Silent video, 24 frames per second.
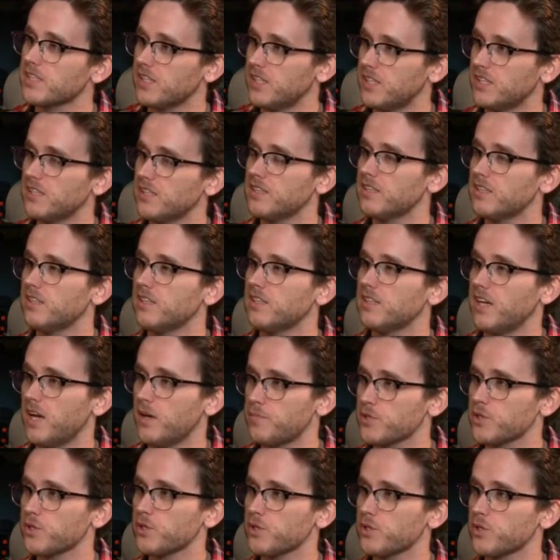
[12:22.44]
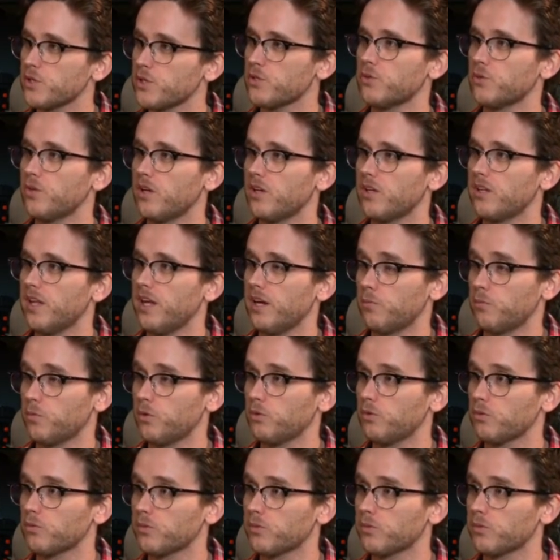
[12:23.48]
things in episode 2 that
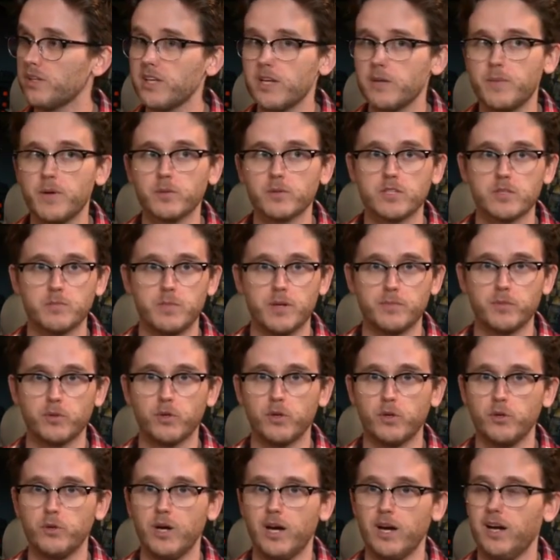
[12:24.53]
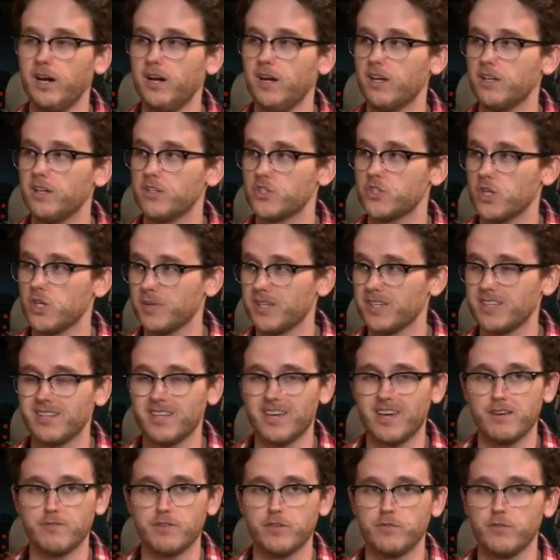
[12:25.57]
will really appeal to the people who are jumping into the
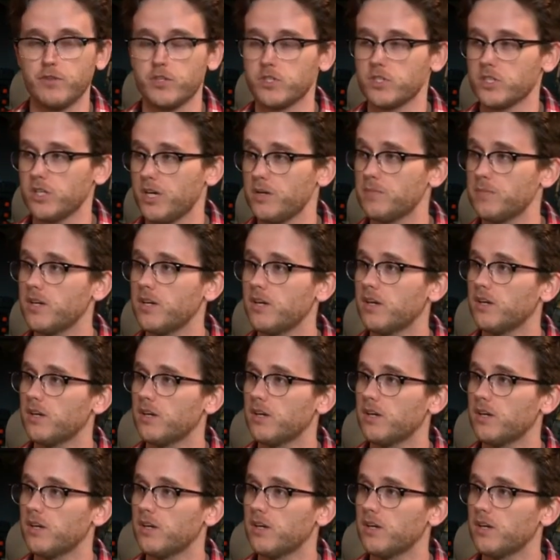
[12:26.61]
game for the first time.